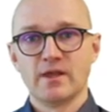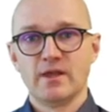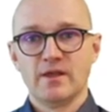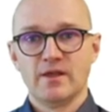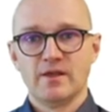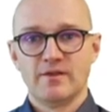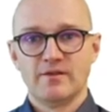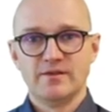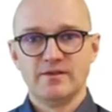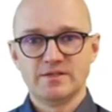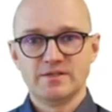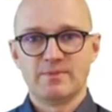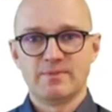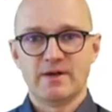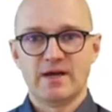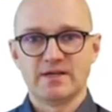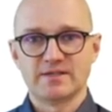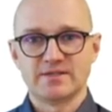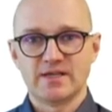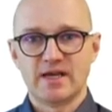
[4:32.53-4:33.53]
These
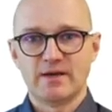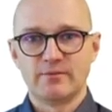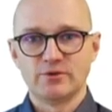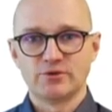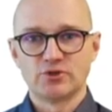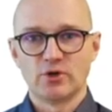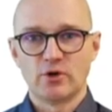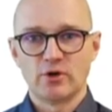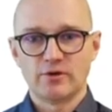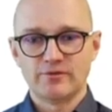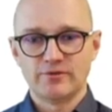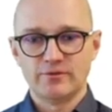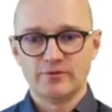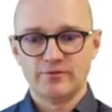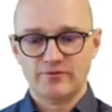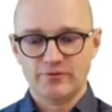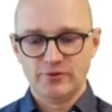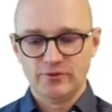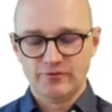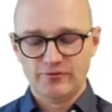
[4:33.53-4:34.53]
parts I will talk
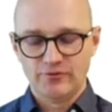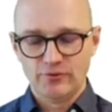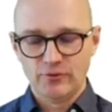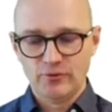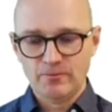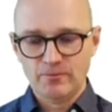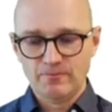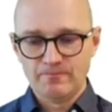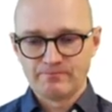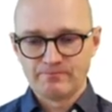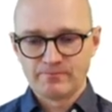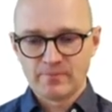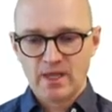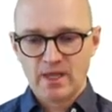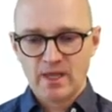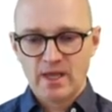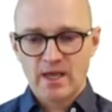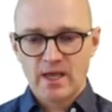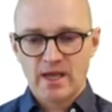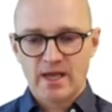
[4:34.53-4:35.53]
you through,
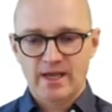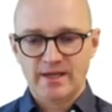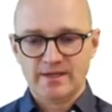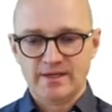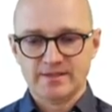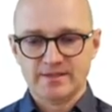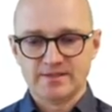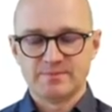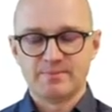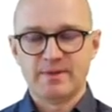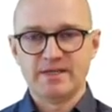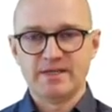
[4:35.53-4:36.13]
and it's based on